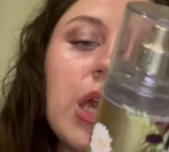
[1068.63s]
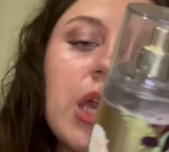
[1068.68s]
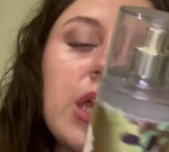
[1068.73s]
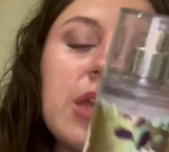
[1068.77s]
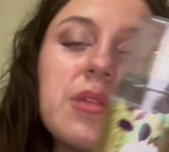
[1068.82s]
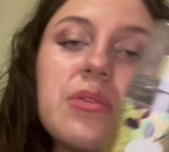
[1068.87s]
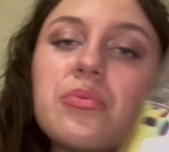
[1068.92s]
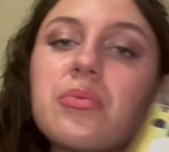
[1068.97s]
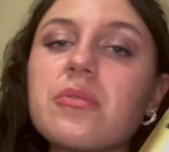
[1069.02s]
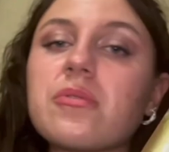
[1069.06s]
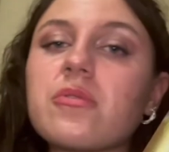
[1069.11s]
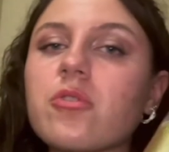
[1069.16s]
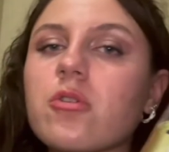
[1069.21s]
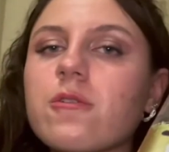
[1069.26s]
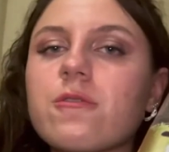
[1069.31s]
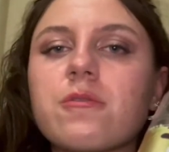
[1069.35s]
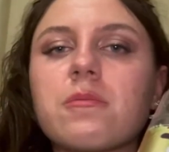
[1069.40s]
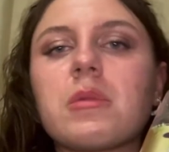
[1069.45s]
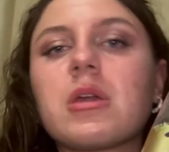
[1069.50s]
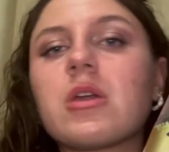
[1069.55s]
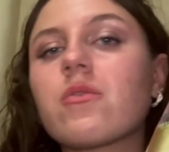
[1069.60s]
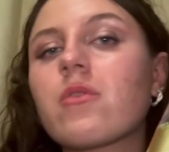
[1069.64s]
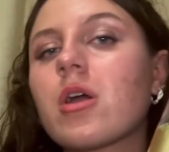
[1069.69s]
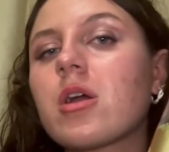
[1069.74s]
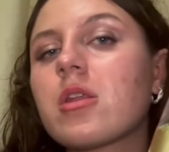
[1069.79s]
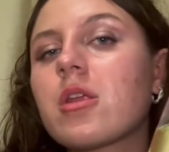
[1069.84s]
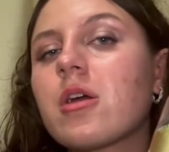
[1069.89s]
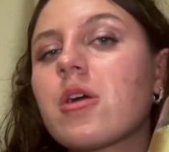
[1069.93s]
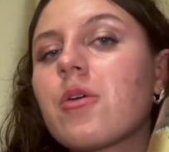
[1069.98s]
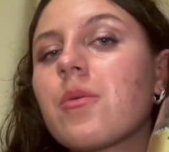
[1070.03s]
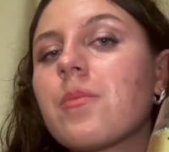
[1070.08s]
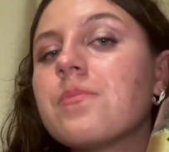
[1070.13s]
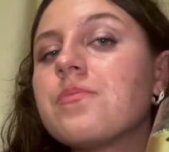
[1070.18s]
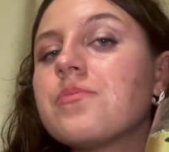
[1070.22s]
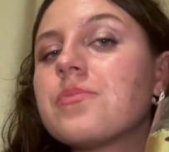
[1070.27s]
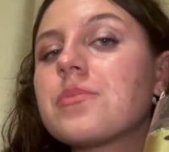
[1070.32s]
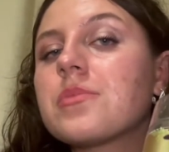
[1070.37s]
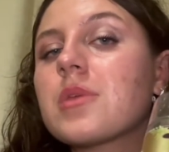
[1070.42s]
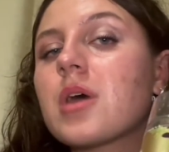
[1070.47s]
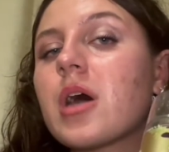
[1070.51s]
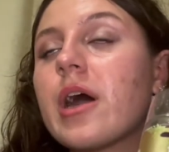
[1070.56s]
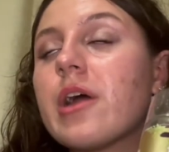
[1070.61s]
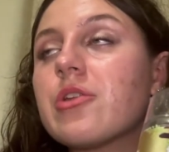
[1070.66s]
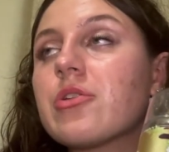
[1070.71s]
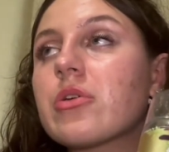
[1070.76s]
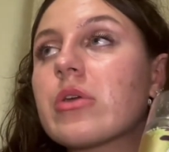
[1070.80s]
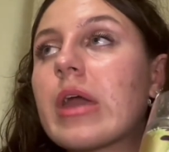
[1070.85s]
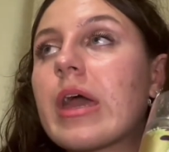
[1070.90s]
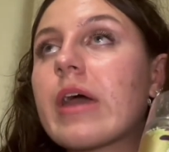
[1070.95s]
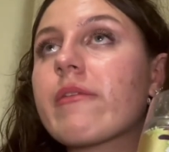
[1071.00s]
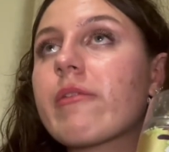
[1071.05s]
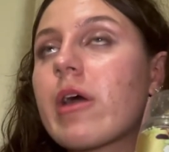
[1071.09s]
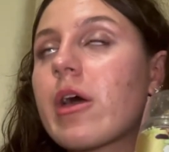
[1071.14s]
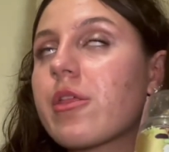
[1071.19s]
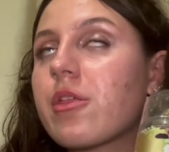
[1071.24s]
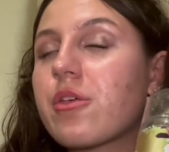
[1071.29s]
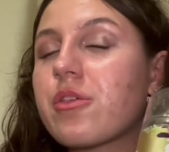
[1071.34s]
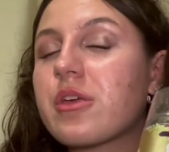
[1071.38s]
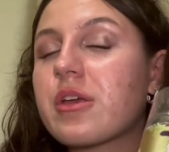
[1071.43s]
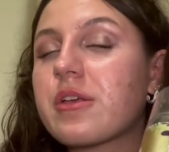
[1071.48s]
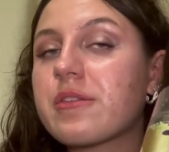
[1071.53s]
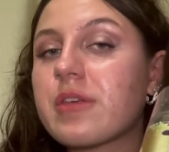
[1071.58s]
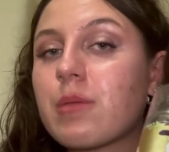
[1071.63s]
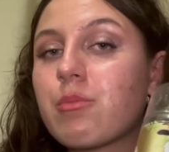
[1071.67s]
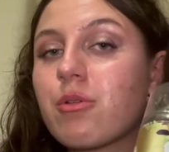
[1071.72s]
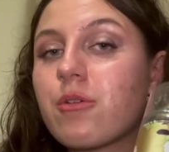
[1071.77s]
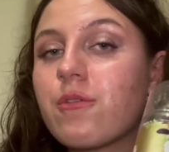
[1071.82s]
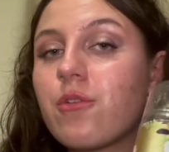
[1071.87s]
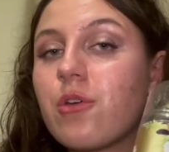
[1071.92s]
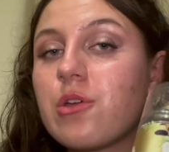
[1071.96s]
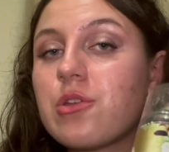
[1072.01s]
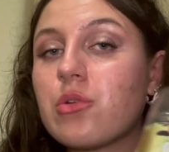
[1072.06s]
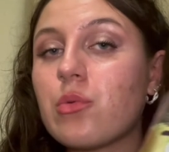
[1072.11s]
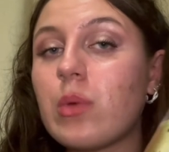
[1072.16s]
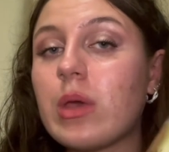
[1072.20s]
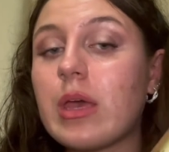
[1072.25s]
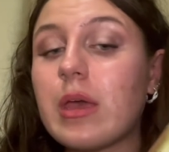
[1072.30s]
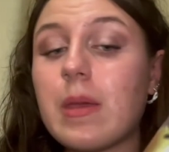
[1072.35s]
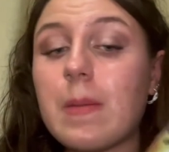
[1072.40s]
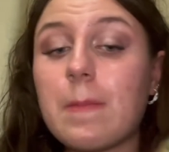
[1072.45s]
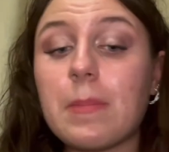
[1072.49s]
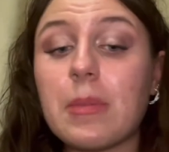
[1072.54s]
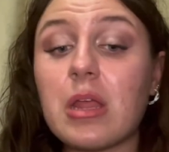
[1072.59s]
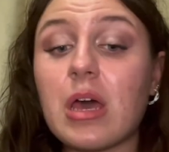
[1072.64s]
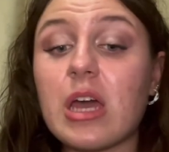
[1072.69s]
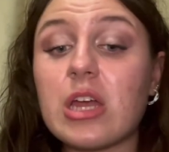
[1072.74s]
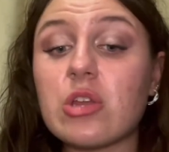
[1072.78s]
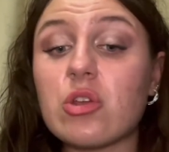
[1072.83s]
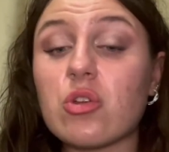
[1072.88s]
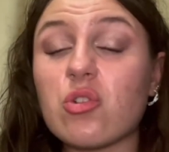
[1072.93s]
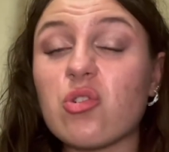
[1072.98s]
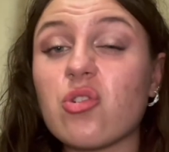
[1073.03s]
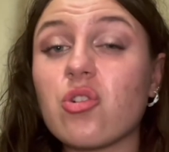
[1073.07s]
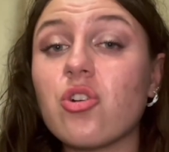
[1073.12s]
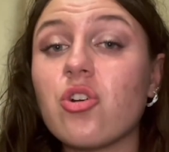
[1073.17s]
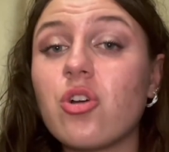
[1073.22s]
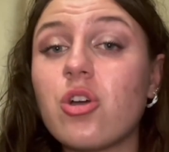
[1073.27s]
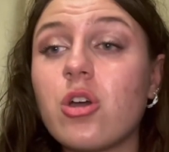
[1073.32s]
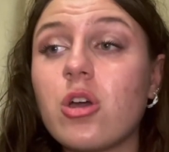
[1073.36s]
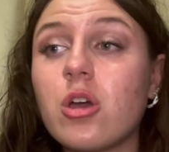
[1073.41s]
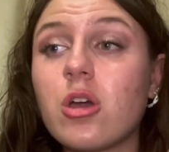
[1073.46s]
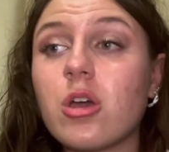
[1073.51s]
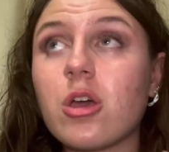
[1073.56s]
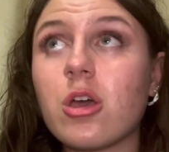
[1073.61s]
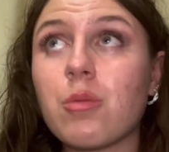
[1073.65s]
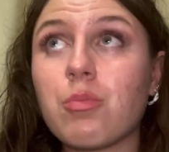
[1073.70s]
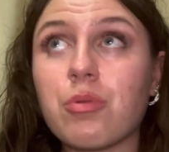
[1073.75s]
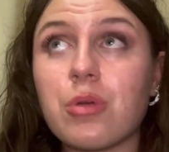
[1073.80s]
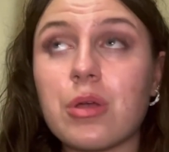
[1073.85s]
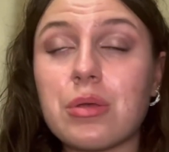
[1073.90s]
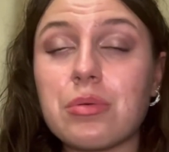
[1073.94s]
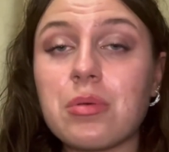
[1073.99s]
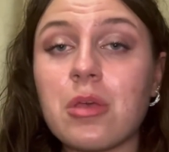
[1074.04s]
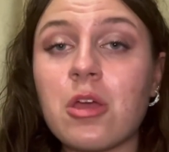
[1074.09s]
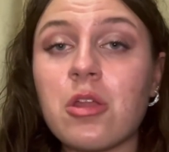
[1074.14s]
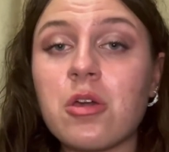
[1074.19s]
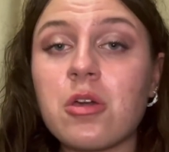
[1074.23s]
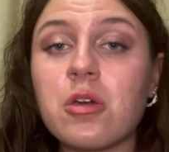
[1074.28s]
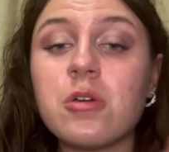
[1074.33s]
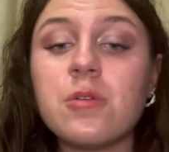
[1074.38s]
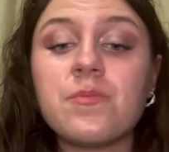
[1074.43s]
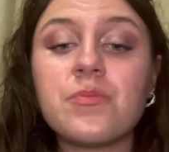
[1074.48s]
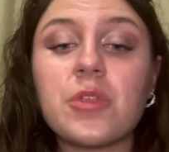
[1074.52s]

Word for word: It's just not for me right now. I do have other things I prefer to wear, but I do appreciate her.